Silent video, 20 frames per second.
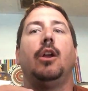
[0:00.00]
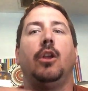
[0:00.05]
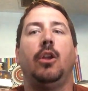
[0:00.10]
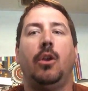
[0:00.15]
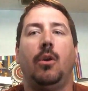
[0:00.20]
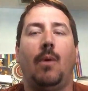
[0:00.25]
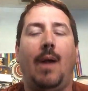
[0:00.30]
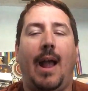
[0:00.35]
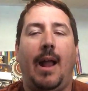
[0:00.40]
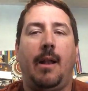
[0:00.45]

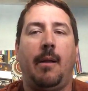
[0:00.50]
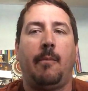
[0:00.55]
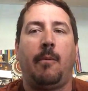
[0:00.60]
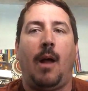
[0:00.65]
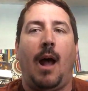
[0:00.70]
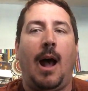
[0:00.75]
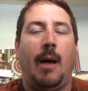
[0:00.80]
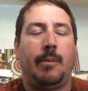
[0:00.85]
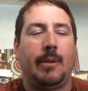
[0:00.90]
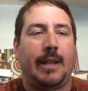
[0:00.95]
You had an
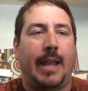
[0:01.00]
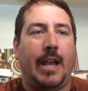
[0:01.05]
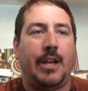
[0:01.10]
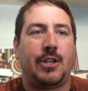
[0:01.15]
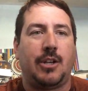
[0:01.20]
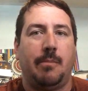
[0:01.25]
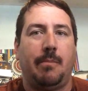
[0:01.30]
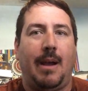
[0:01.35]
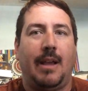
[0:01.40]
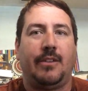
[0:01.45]

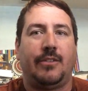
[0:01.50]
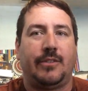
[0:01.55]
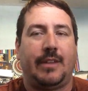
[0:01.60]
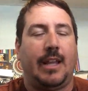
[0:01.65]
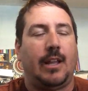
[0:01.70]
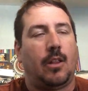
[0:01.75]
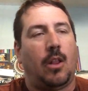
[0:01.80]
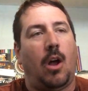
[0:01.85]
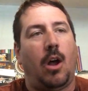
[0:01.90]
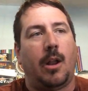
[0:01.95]
obligation by
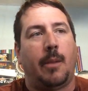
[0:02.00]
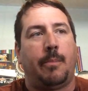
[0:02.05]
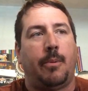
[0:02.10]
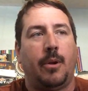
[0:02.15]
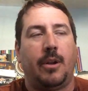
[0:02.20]
state law to